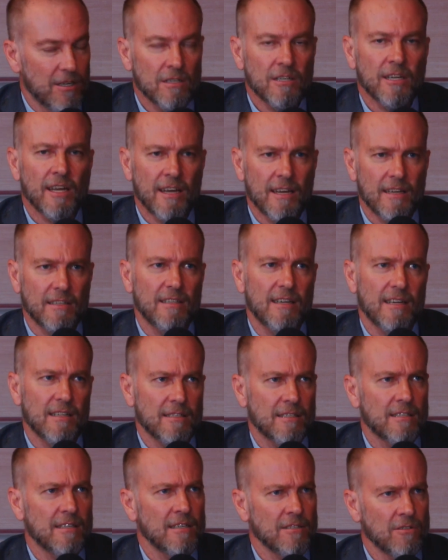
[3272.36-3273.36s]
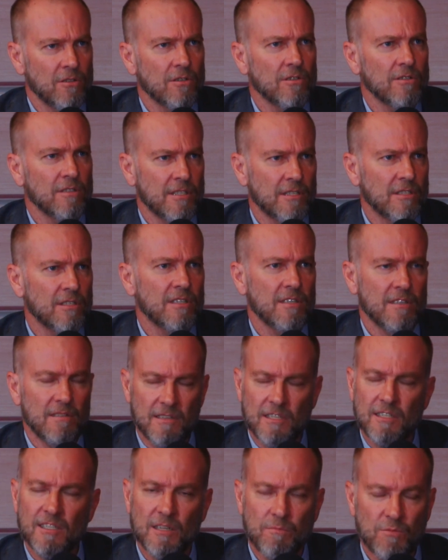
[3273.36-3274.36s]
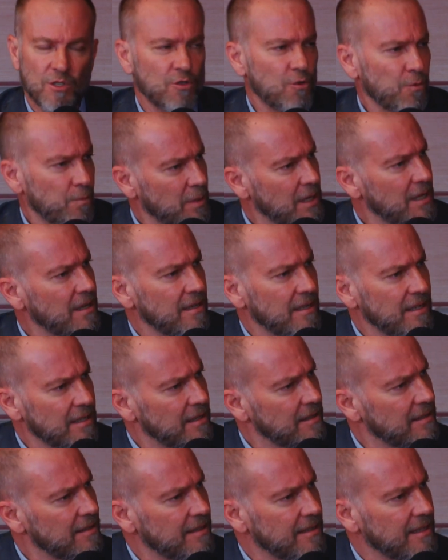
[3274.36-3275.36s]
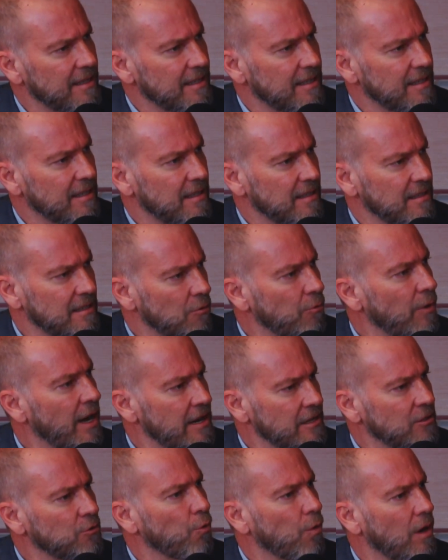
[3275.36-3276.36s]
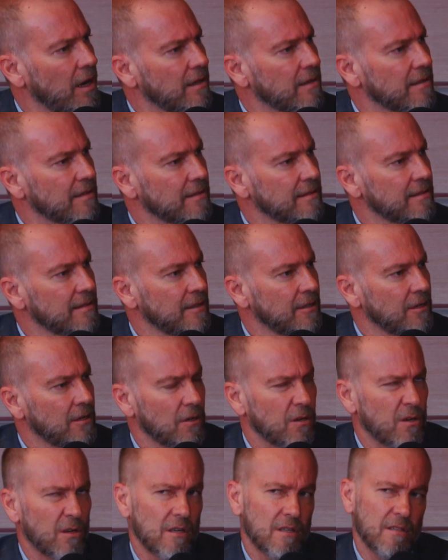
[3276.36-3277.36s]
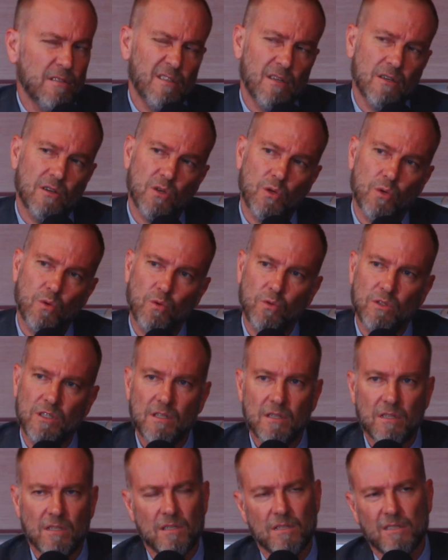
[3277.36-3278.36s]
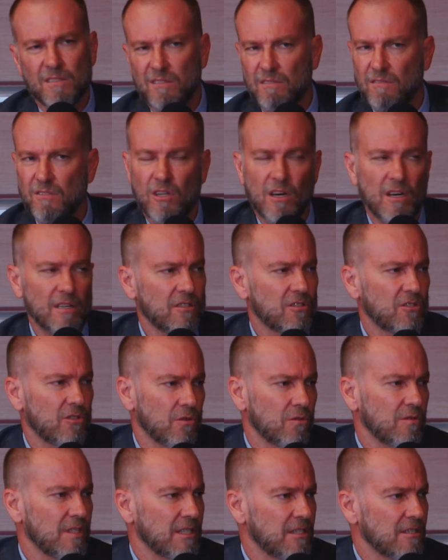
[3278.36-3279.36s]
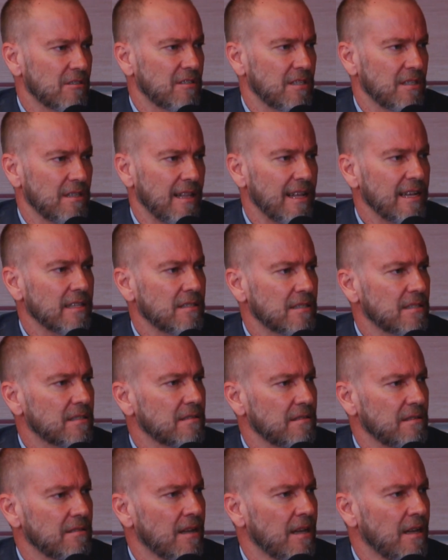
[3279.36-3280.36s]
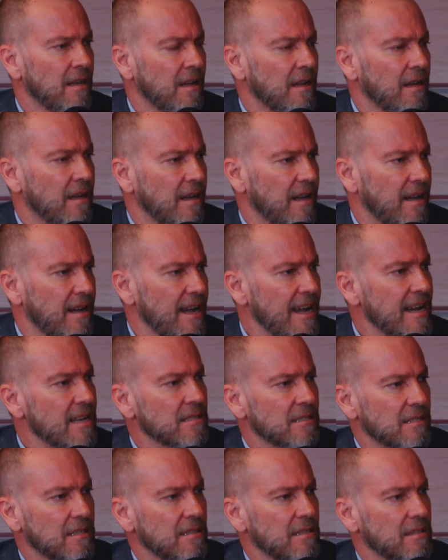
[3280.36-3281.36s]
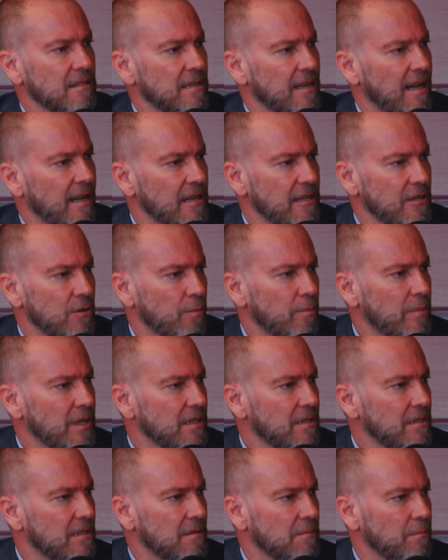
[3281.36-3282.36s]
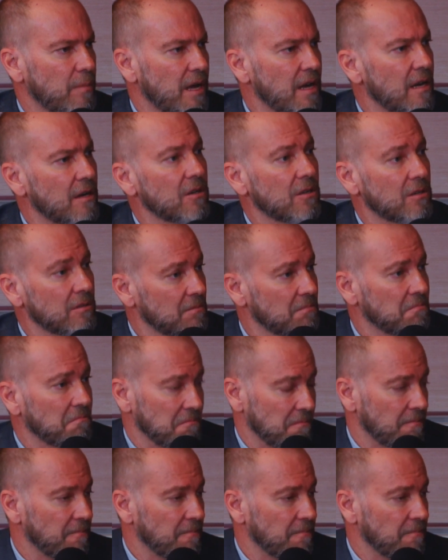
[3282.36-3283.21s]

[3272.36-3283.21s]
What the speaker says: Okay, that sensor seems to be the right one. Or no, this is not so interesting. Let's ask a little bit better.